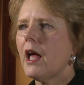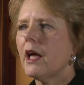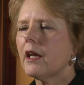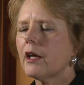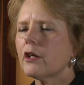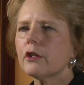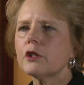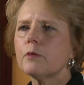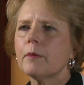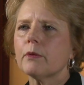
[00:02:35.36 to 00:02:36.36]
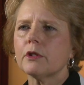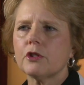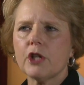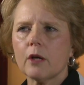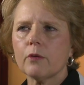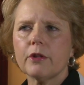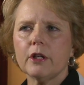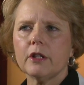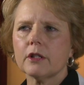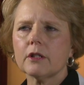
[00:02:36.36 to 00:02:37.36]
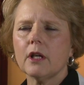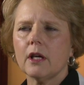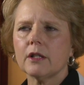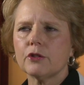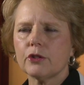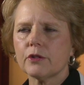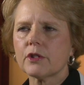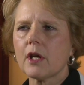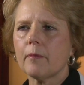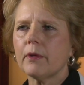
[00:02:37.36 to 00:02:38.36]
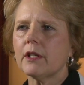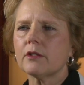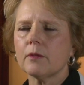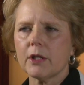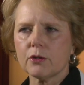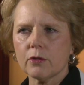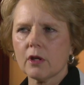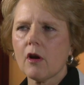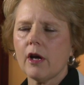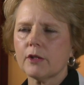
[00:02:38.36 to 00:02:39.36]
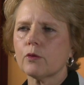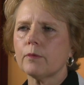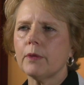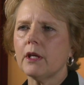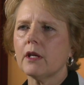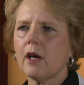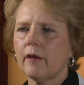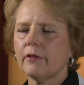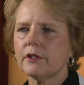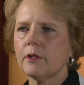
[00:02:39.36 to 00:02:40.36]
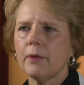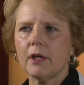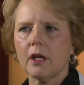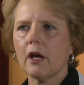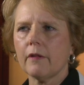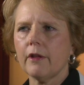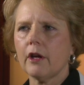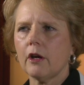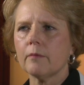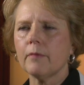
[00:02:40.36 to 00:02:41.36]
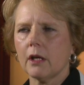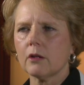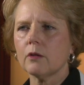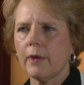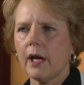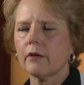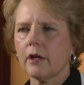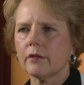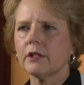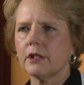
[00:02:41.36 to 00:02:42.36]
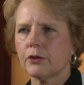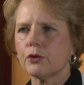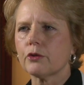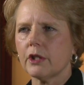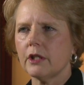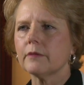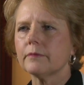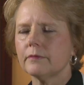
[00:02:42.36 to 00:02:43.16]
and I encourage people to check with their insurance company to make sure the cost would be covered depending on their medical background and history.